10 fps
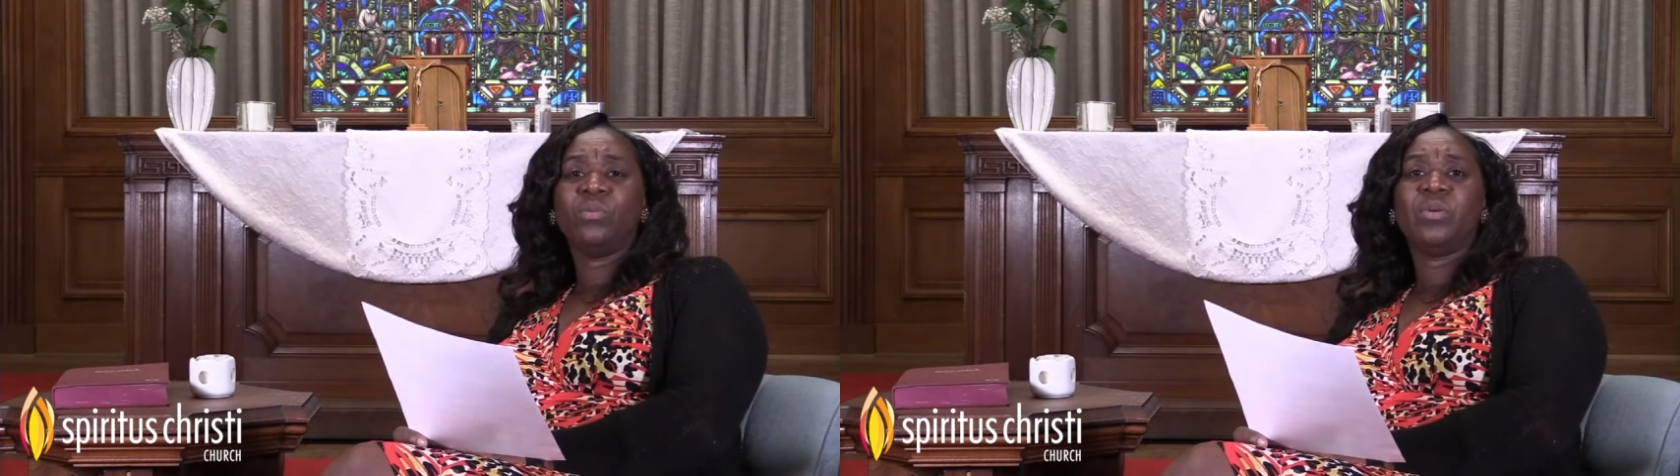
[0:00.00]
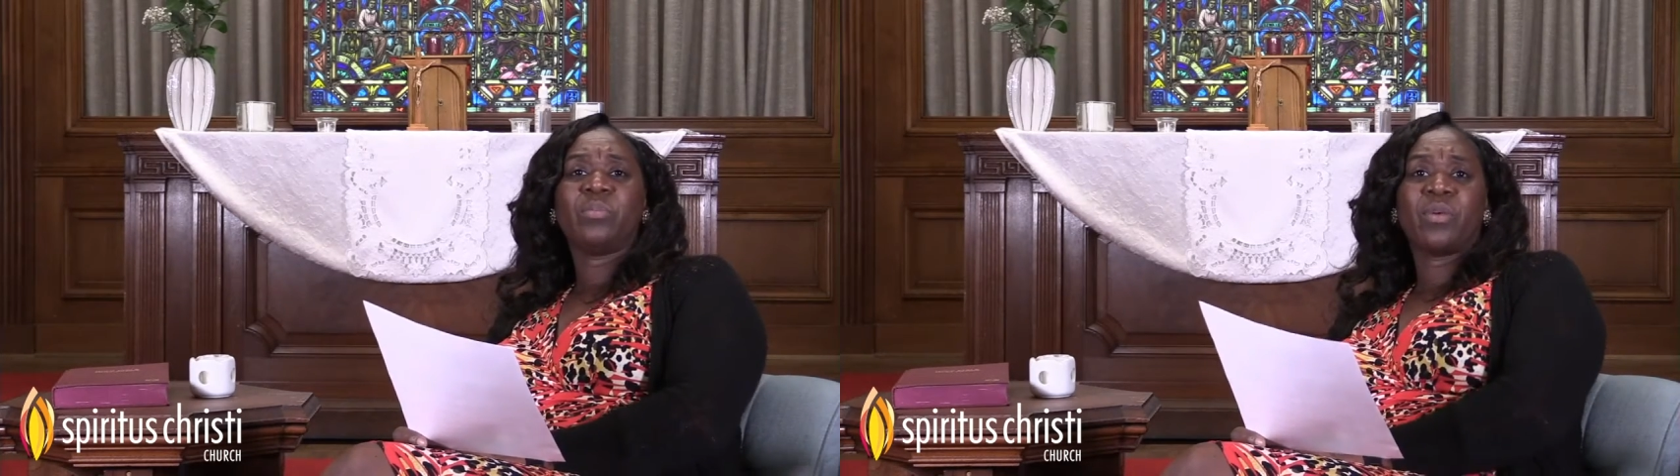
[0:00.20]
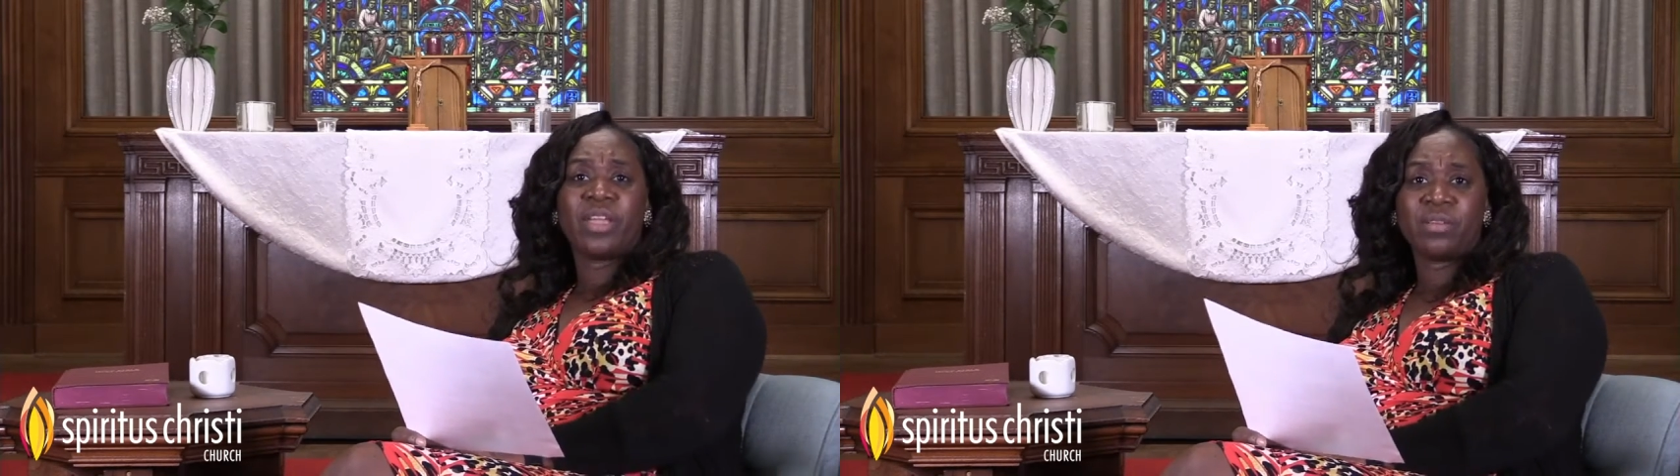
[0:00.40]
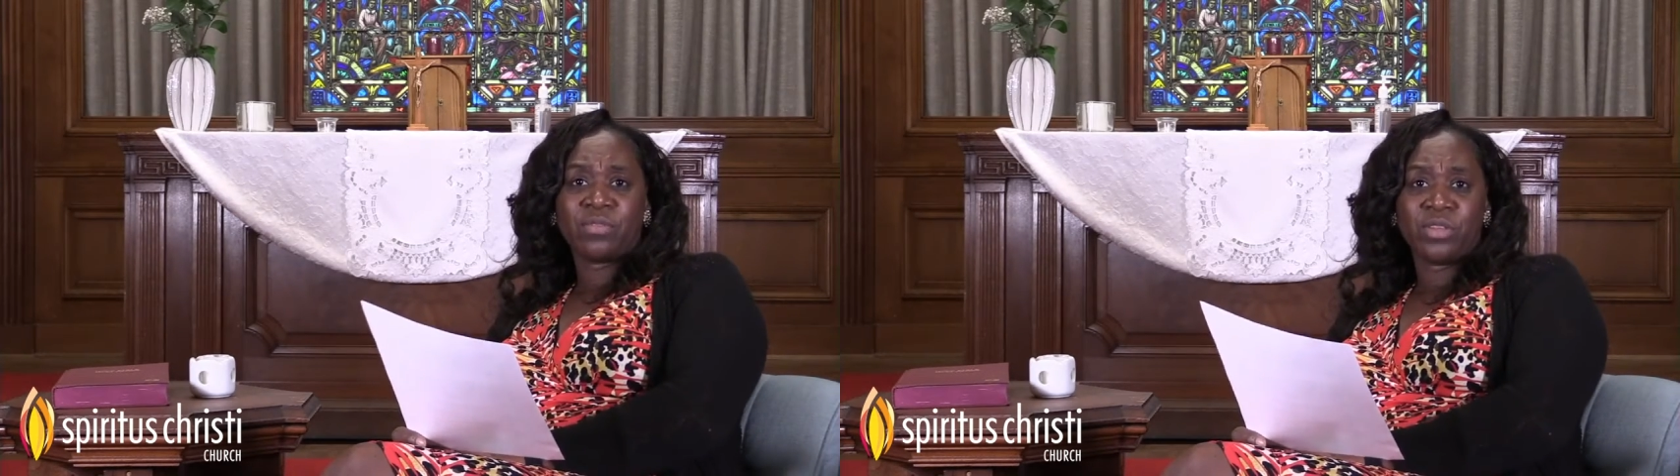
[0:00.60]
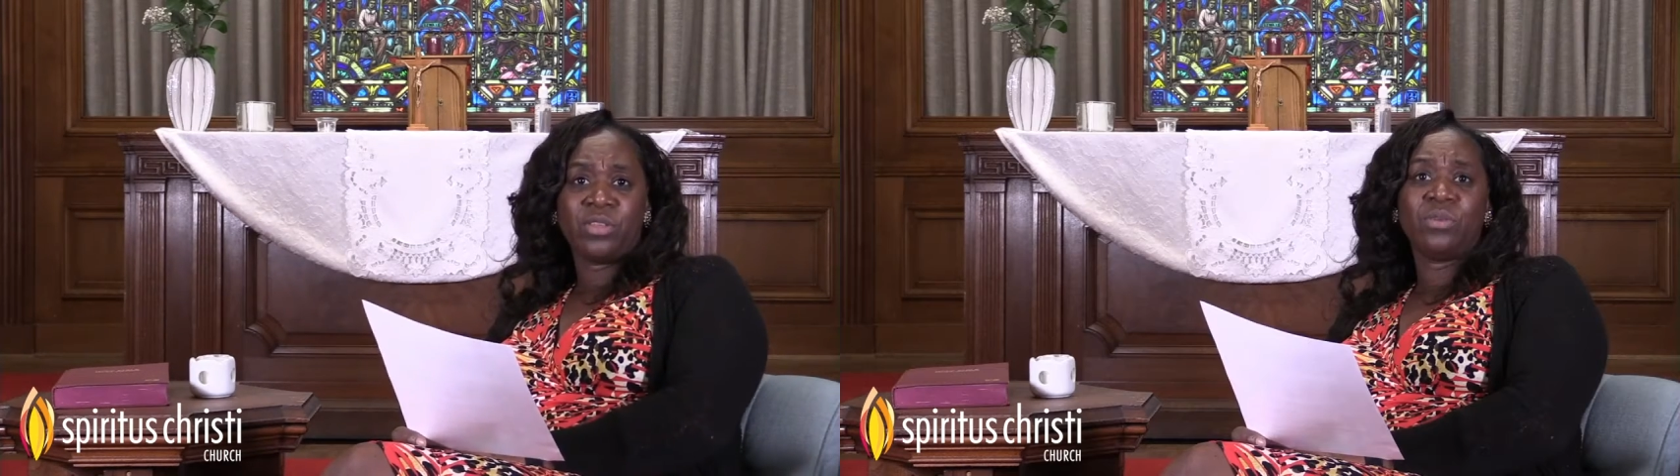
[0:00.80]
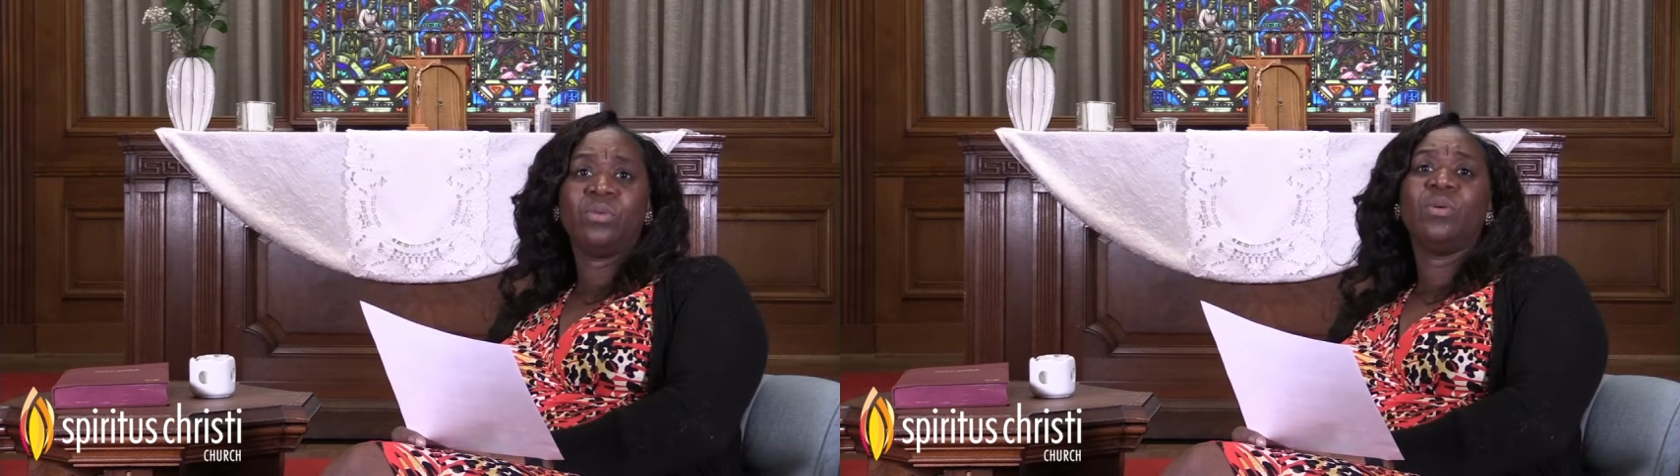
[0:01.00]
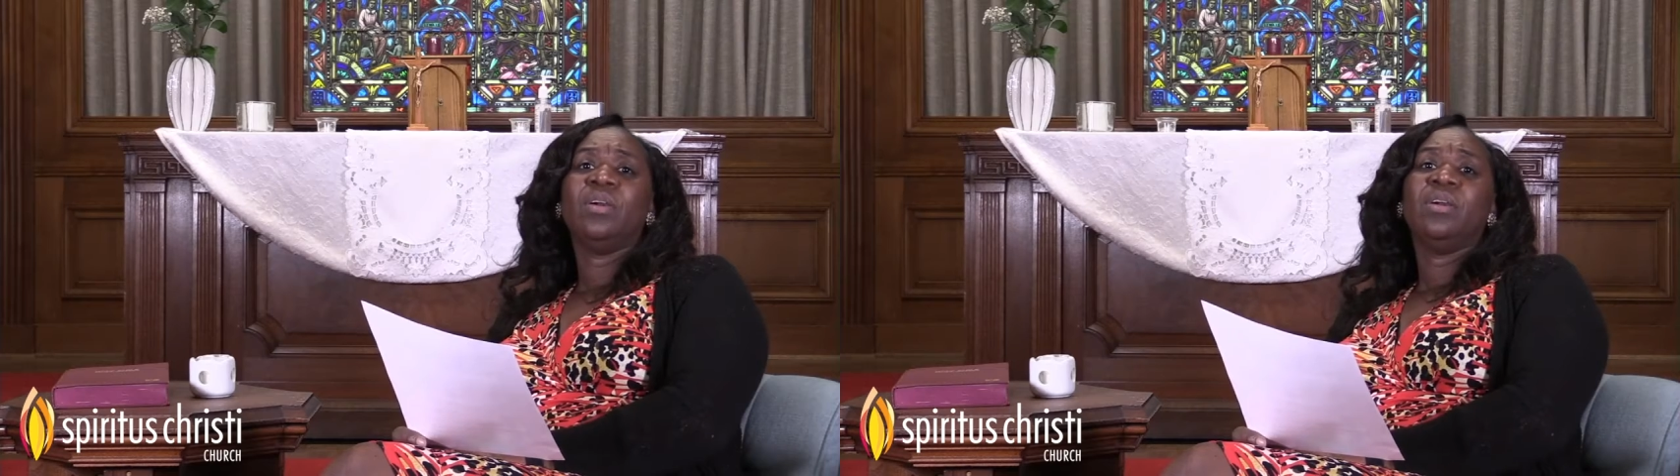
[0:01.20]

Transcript: we're praying for you,